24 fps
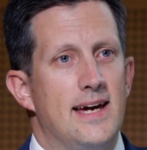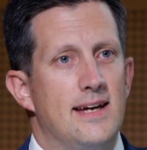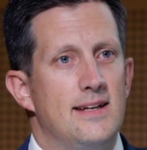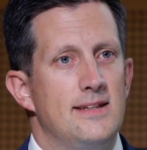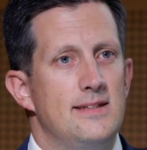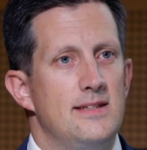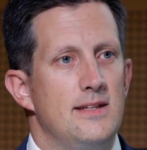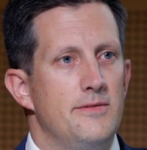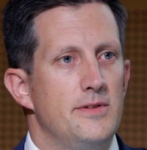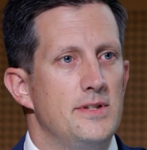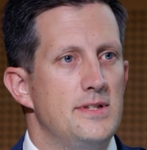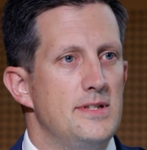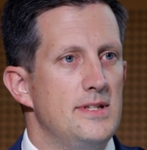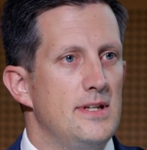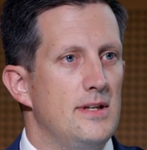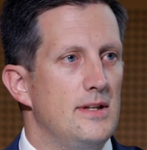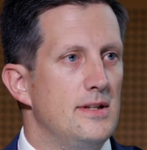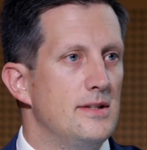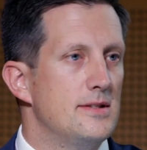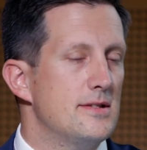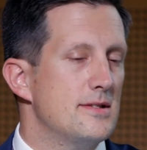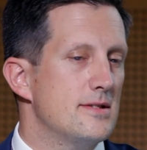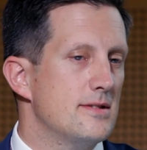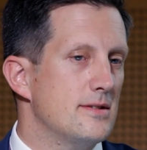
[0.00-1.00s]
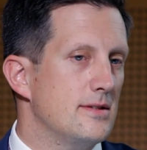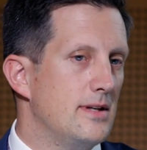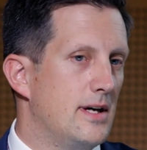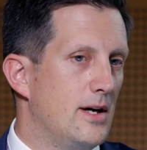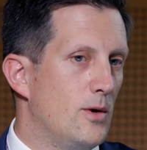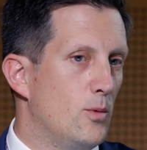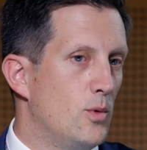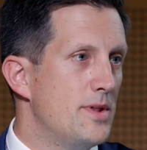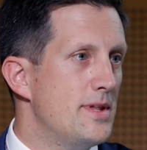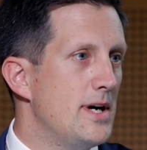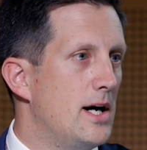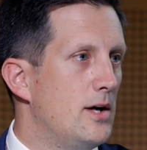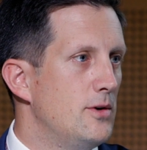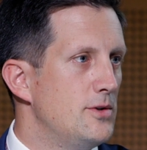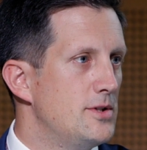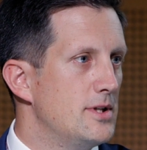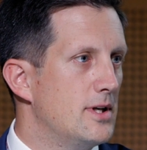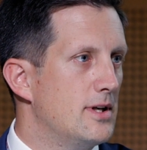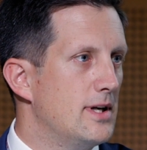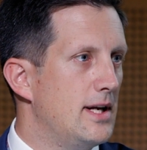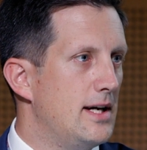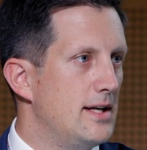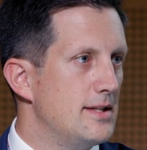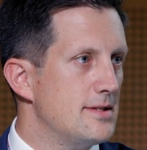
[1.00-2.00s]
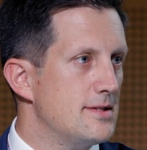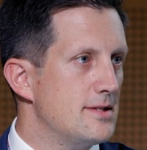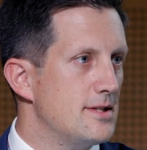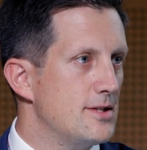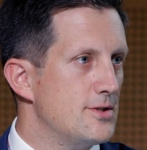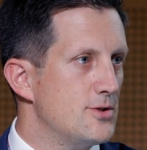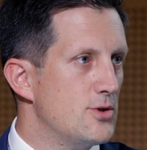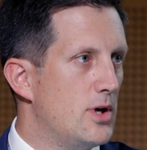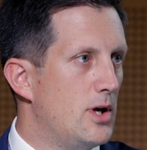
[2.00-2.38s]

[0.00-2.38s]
activities without your glasses?